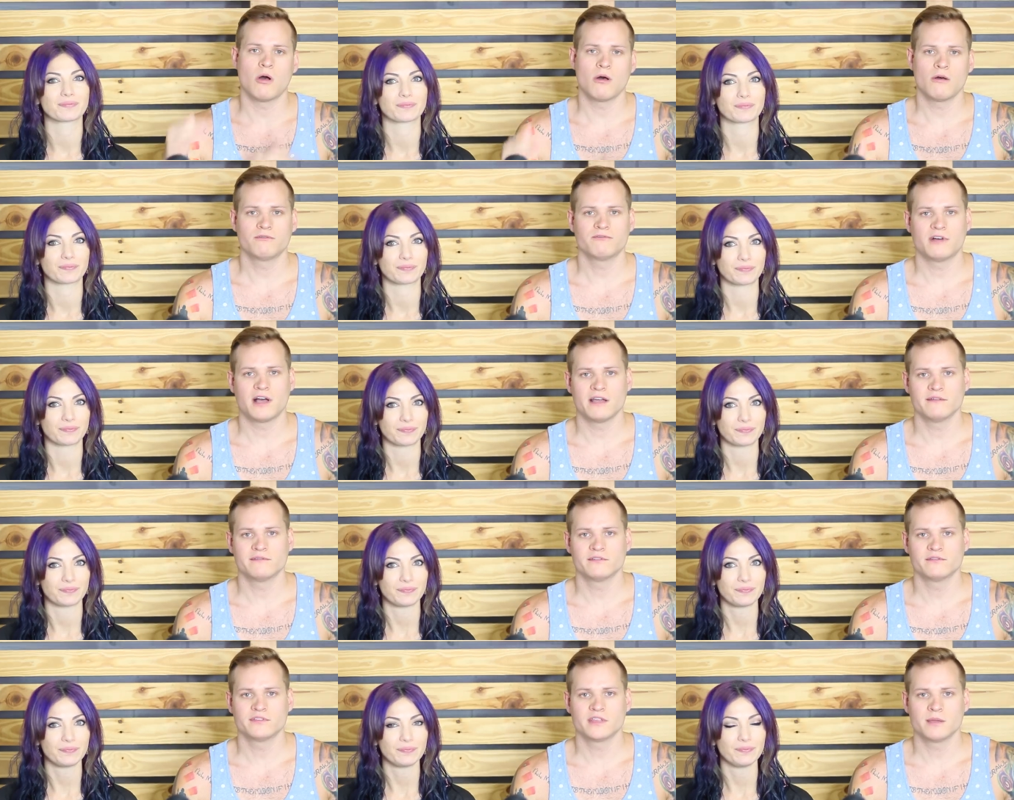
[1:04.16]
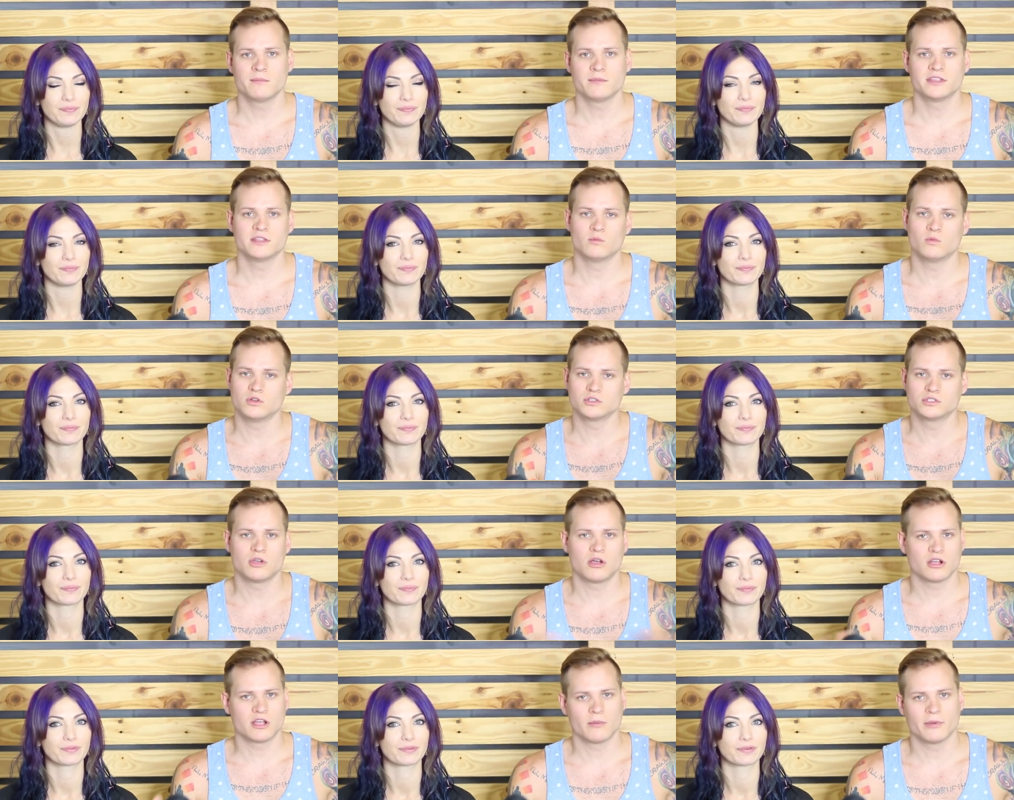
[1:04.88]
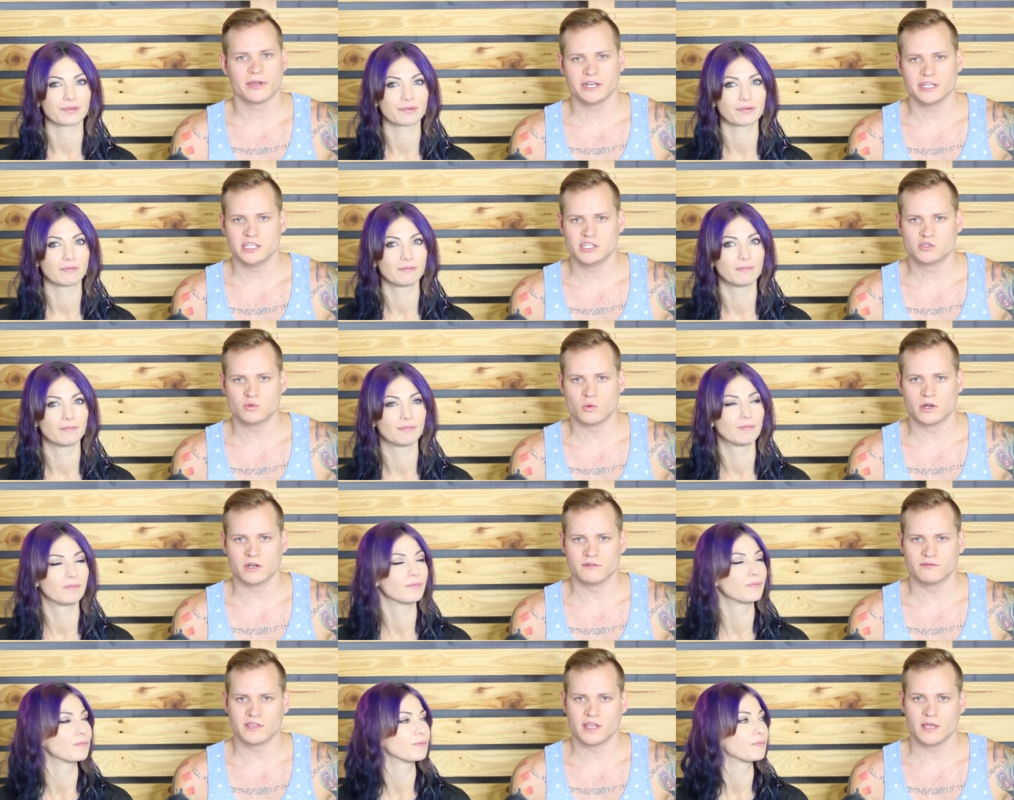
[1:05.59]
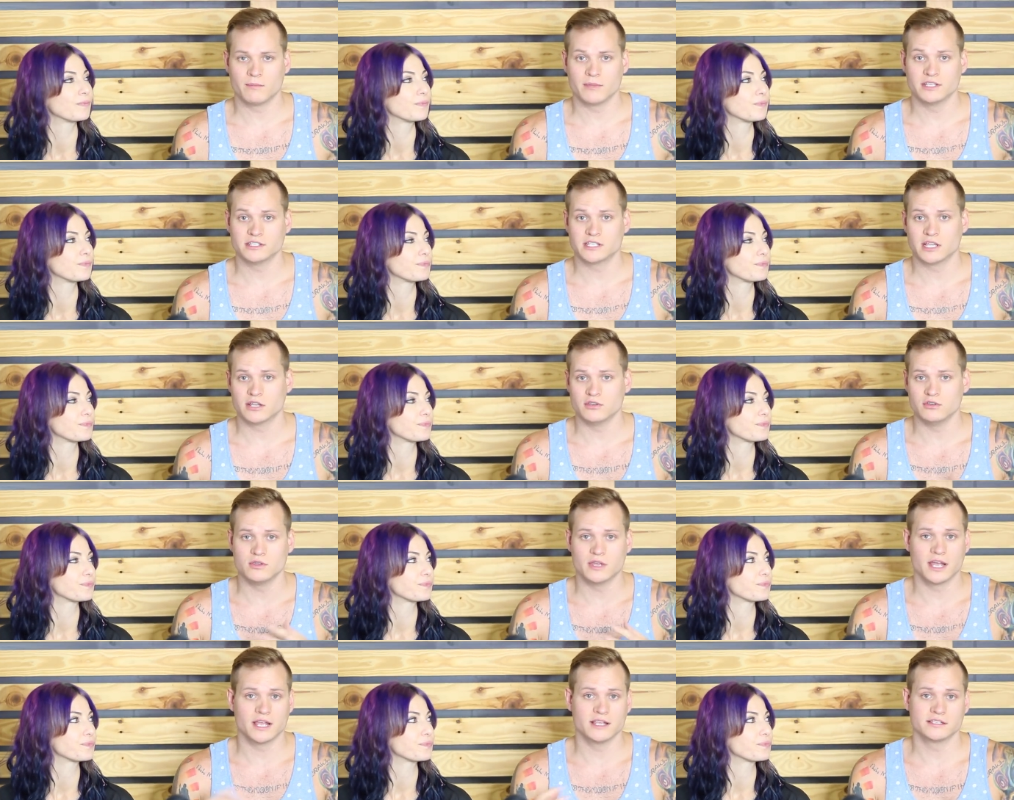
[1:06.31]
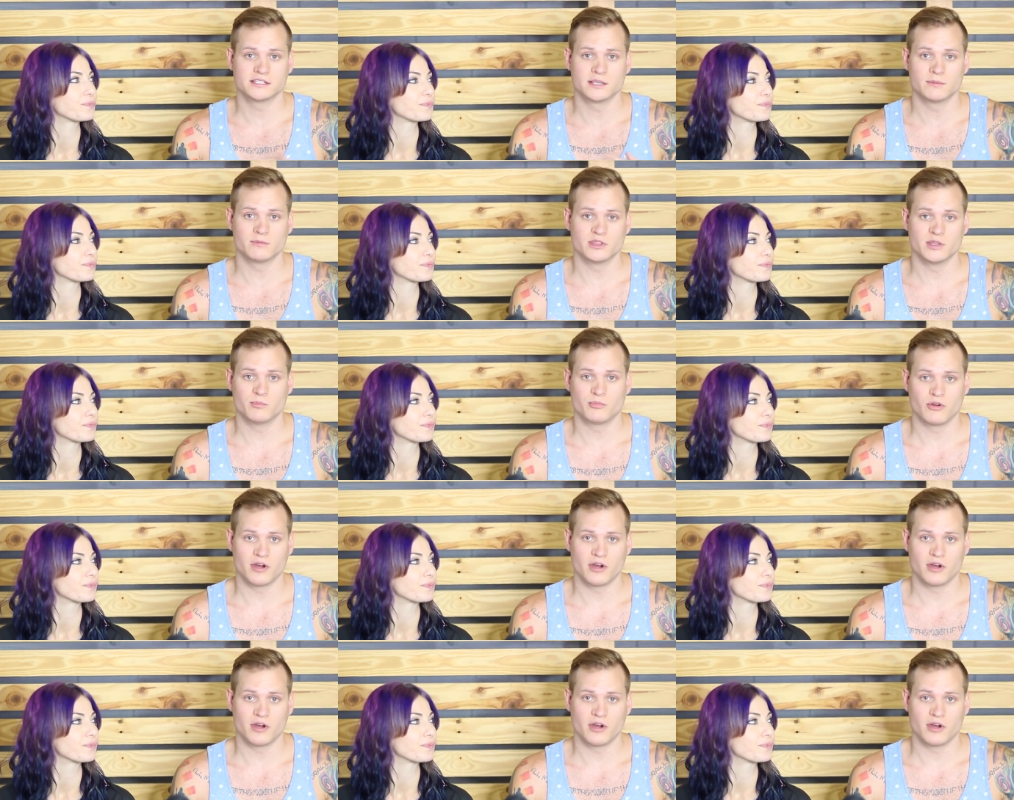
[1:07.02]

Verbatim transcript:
Speaker 1: all five of them, and then we'll talk about each one of them and tell you guys some of the